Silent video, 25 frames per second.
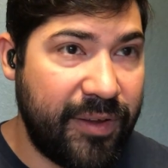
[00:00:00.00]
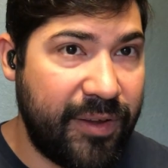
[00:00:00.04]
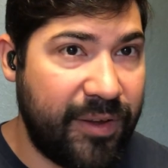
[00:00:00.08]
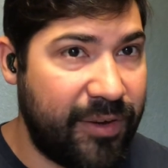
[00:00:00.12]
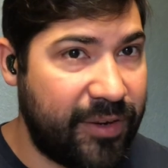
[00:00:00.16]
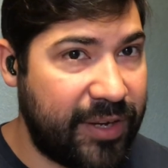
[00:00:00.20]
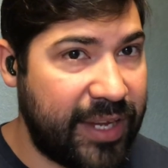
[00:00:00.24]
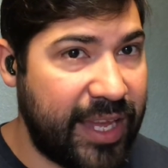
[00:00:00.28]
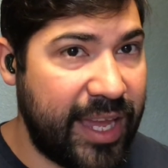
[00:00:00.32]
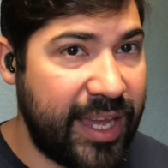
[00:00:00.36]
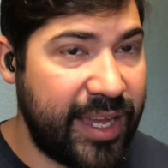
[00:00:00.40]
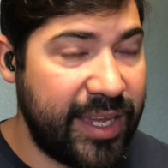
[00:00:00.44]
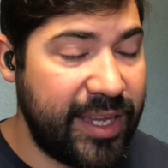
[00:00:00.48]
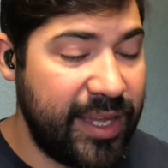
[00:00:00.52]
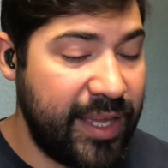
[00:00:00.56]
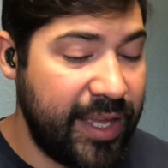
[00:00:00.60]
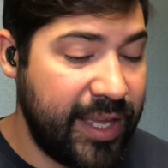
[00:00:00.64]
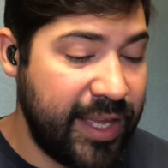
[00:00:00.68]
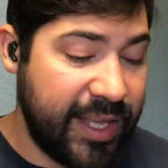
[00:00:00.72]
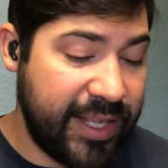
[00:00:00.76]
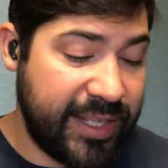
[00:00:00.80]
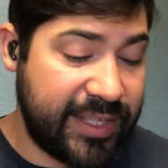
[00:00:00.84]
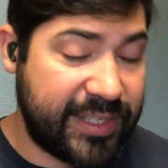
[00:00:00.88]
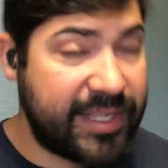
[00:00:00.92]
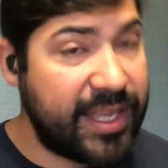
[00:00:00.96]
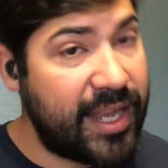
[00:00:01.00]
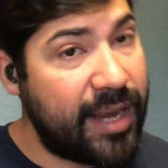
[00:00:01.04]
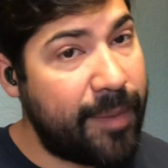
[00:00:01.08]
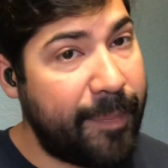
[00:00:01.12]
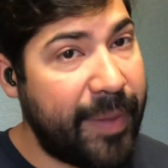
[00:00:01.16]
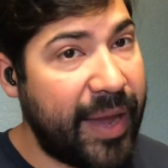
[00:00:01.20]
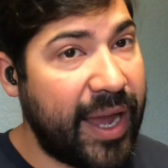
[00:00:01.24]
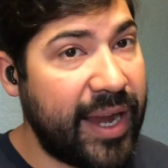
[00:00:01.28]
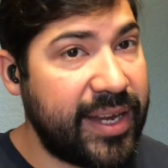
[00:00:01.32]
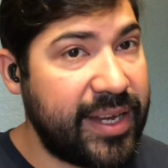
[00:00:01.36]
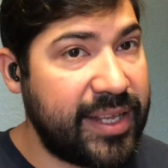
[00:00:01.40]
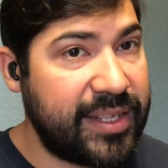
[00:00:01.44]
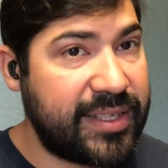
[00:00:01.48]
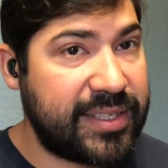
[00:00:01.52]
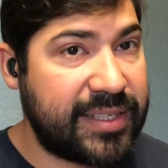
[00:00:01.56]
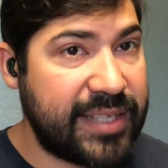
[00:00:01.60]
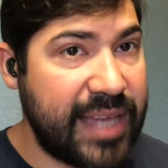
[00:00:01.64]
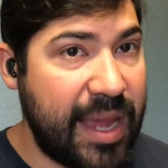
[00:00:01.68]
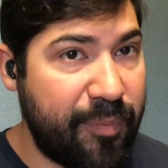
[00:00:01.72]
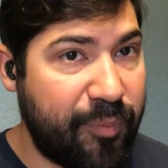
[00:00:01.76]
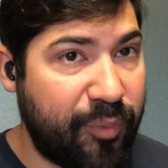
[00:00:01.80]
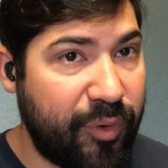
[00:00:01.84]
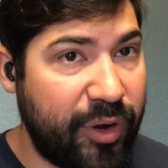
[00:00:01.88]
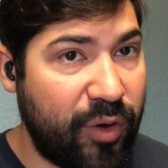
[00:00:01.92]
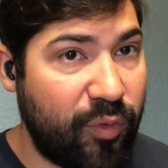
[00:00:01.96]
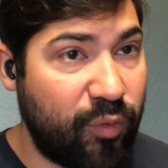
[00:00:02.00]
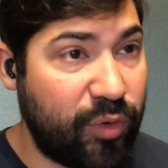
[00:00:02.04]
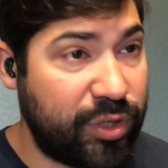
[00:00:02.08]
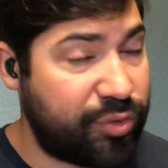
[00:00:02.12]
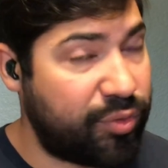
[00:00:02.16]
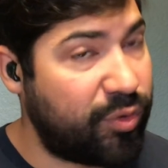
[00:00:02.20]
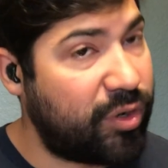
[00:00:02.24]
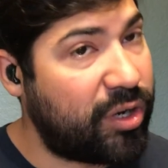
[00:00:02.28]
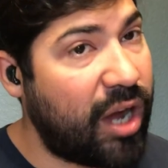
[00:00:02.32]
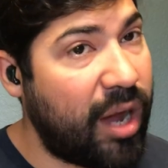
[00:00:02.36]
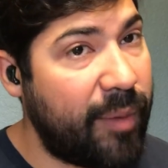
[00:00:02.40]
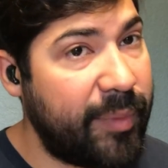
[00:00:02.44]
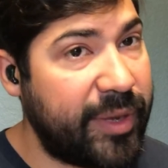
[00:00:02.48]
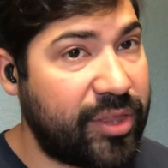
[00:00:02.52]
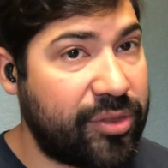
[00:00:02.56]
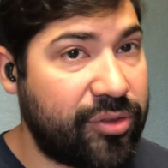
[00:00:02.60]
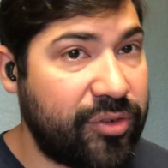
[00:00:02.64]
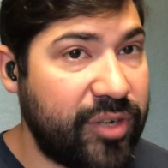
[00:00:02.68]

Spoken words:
Okay? Instead of buying it separate, which will cost me